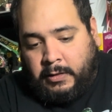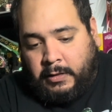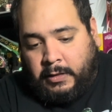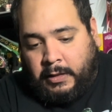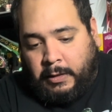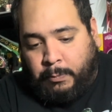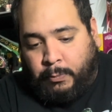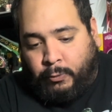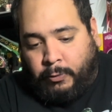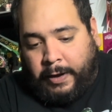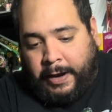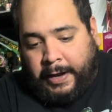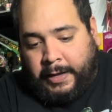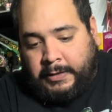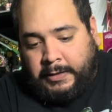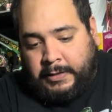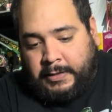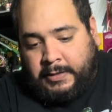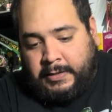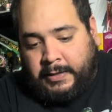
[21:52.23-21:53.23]
the
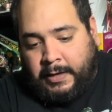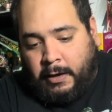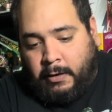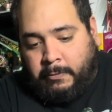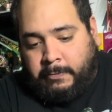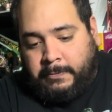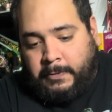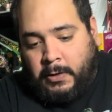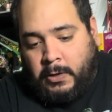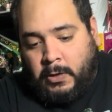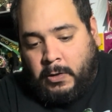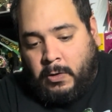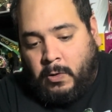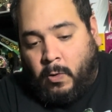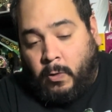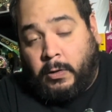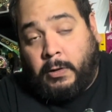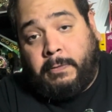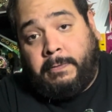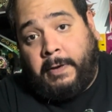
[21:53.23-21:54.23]
brand itself
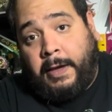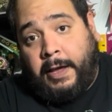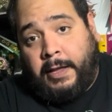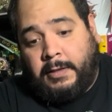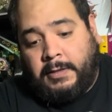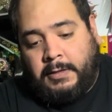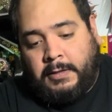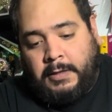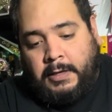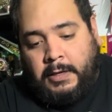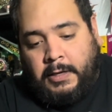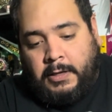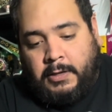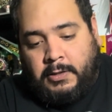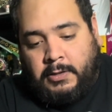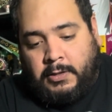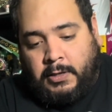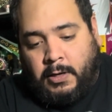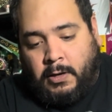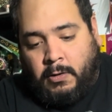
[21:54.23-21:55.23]
or the fans.
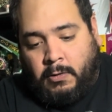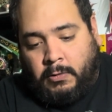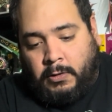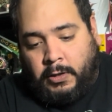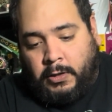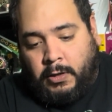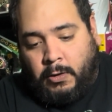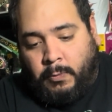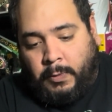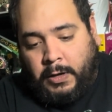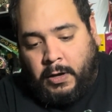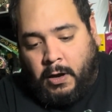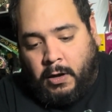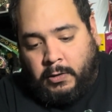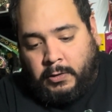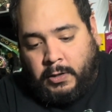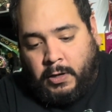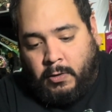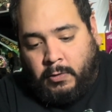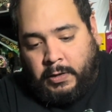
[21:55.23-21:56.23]
So we all
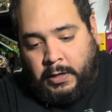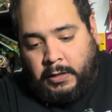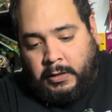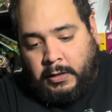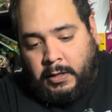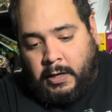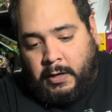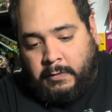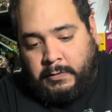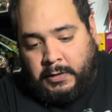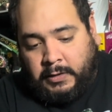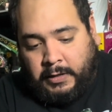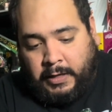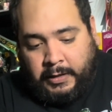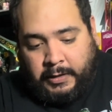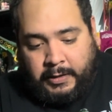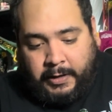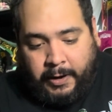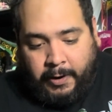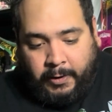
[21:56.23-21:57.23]
know he loved
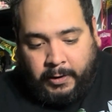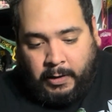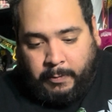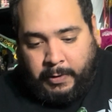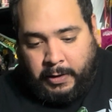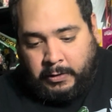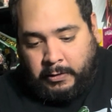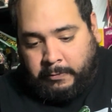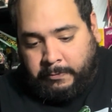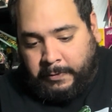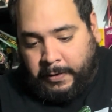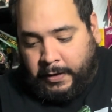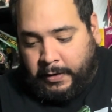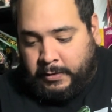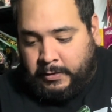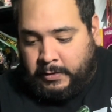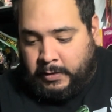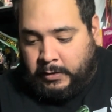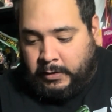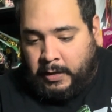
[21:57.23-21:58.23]
and cared about the
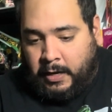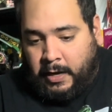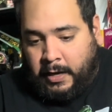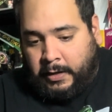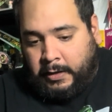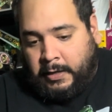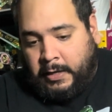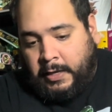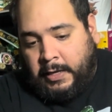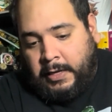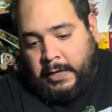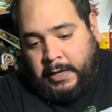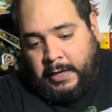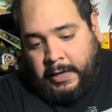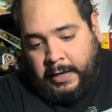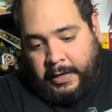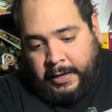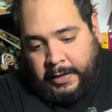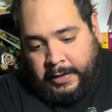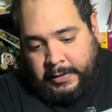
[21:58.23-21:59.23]
fans a lot,
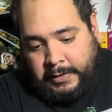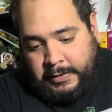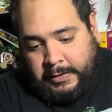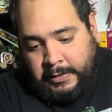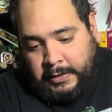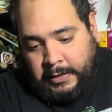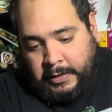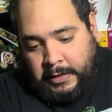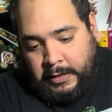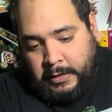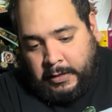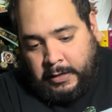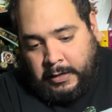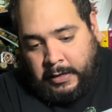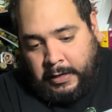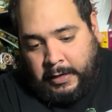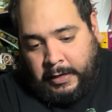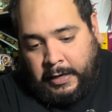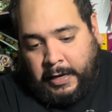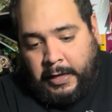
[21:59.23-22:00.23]
and
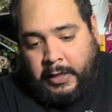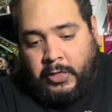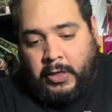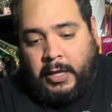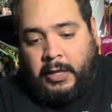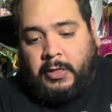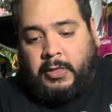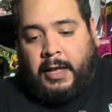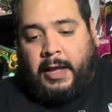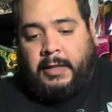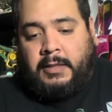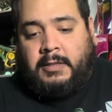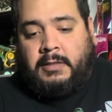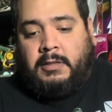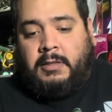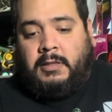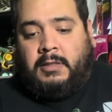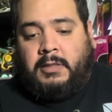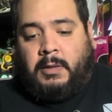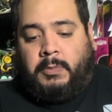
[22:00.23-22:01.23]
I think that's
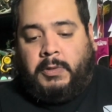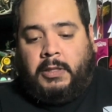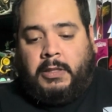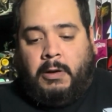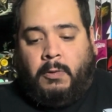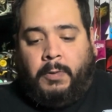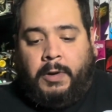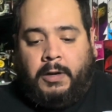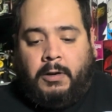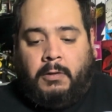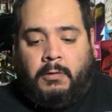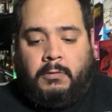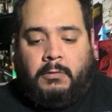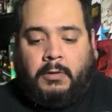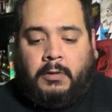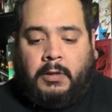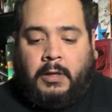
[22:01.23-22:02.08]
something that we don't